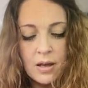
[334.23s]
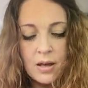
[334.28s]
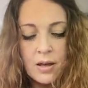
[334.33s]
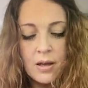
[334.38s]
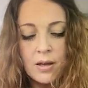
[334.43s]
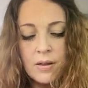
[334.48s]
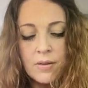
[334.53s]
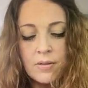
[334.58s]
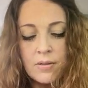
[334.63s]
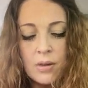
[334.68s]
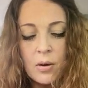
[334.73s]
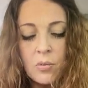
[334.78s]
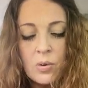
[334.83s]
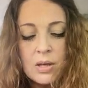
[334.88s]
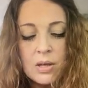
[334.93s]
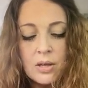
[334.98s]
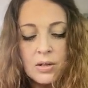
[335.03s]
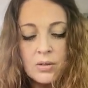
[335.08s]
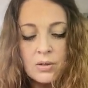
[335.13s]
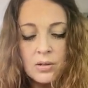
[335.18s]
and that we
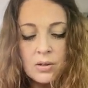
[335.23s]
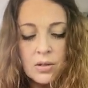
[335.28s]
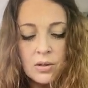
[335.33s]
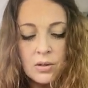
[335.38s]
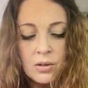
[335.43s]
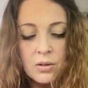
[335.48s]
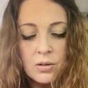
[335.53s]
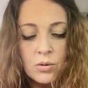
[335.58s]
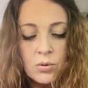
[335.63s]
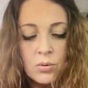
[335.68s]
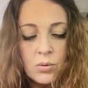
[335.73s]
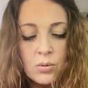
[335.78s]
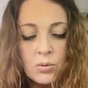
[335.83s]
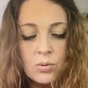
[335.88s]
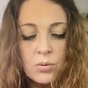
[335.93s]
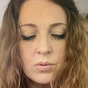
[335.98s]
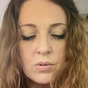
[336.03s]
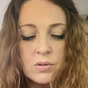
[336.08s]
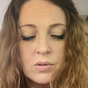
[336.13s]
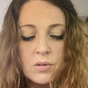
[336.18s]
can
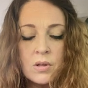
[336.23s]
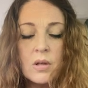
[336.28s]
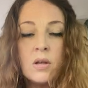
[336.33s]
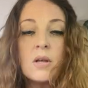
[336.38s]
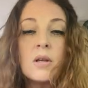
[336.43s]
use